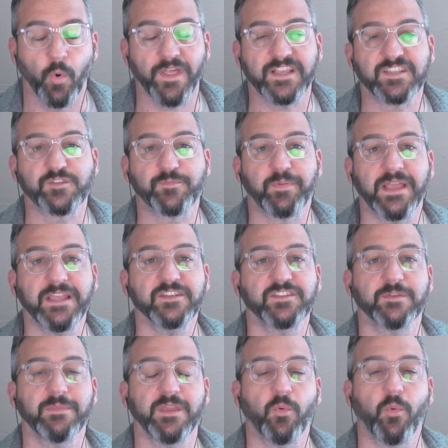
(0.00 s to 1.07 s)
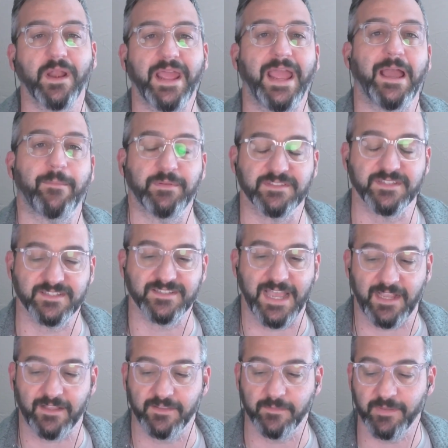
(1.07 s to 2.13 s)
explain to me what happens
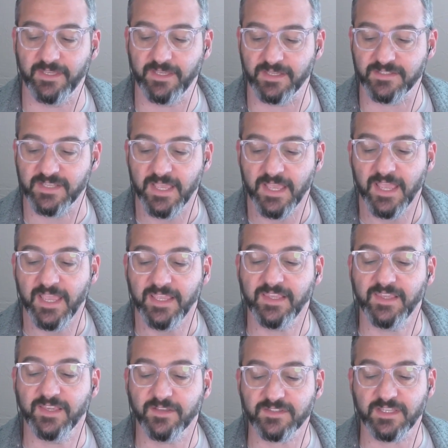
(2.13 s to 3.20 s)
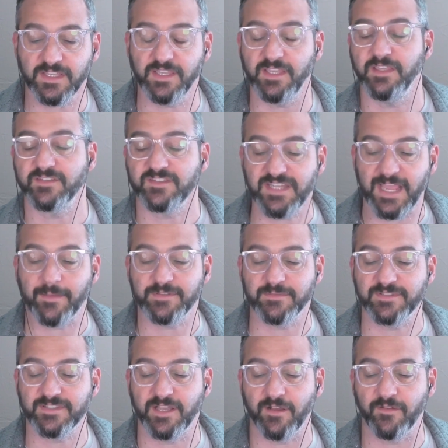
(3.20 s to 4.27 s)
exactly, because he stabs
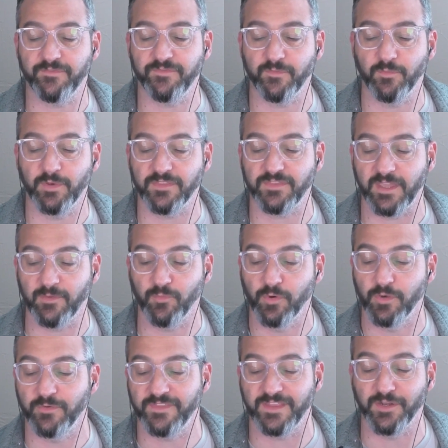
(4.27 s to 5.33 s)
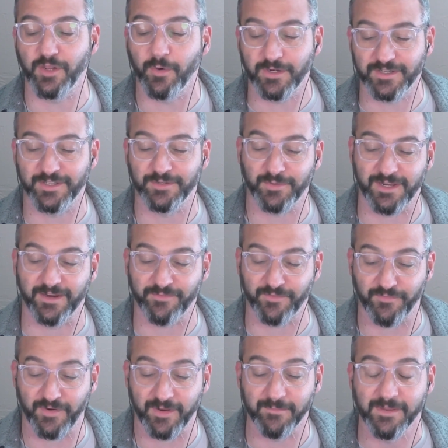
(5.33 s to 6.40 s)
himself with a wound that no one could recover
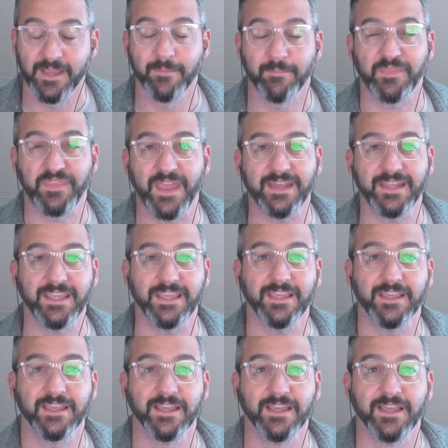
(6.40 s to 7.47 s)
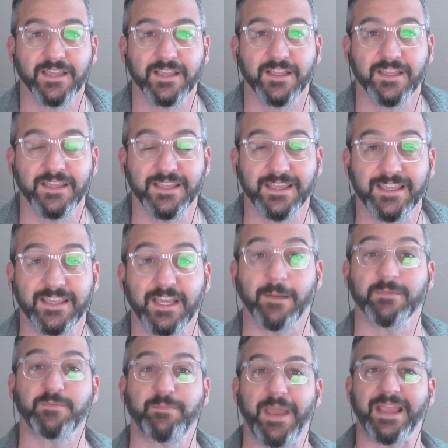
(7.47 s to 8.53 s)
from, but then he
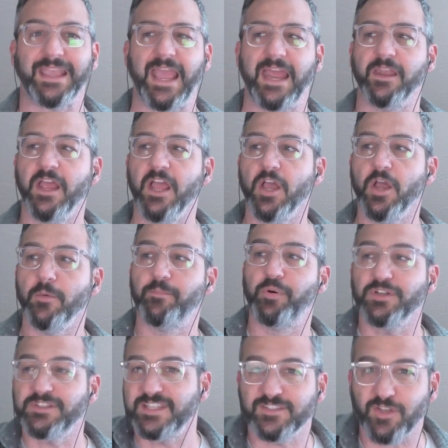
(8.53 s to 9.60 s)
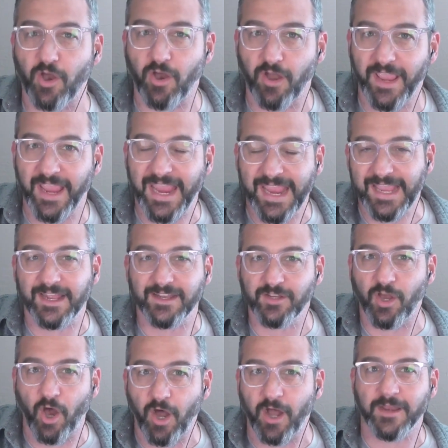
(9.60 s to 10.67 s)
comes back and puts his hand
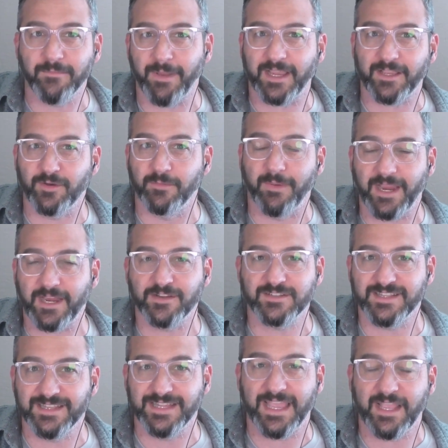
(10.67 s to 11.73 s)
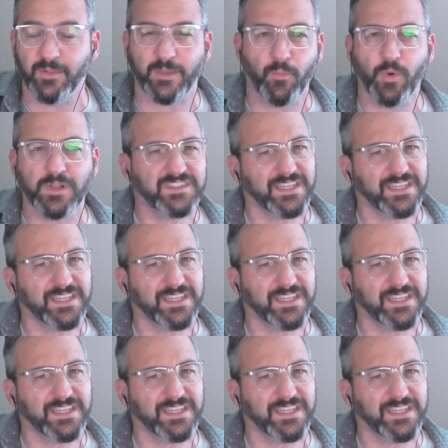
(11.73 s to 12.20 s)
on Michael Myers' leg. Like what's